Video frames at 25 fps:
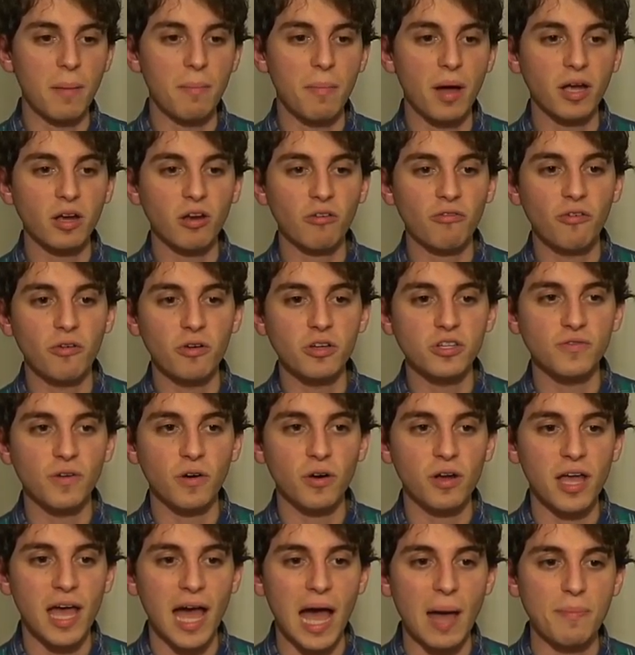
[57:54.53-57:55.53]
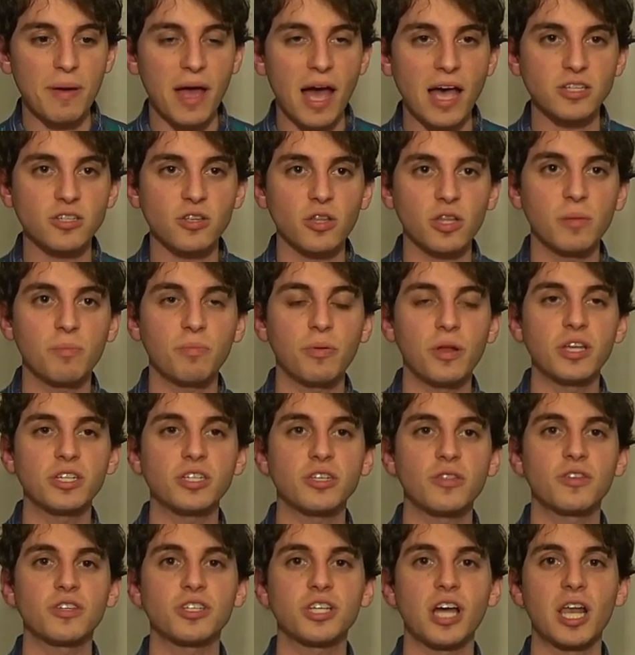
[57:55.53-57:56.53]
microphone is very haphazardly
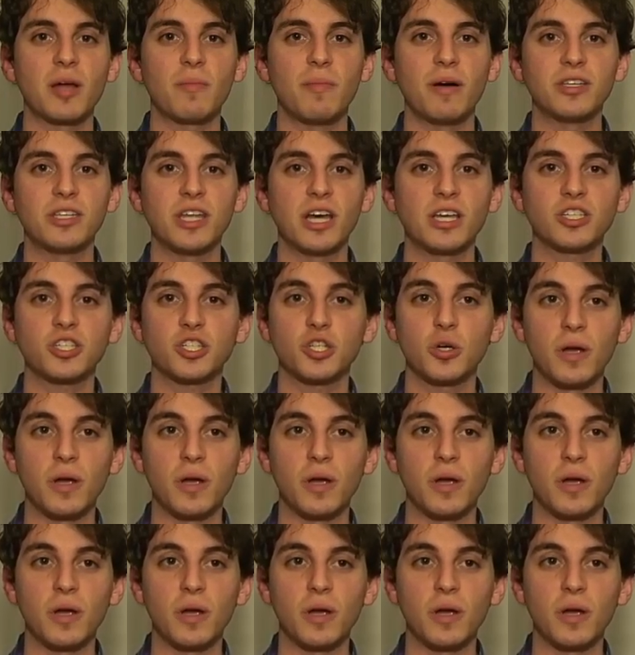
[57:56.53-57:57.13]
placed on the side of my desk,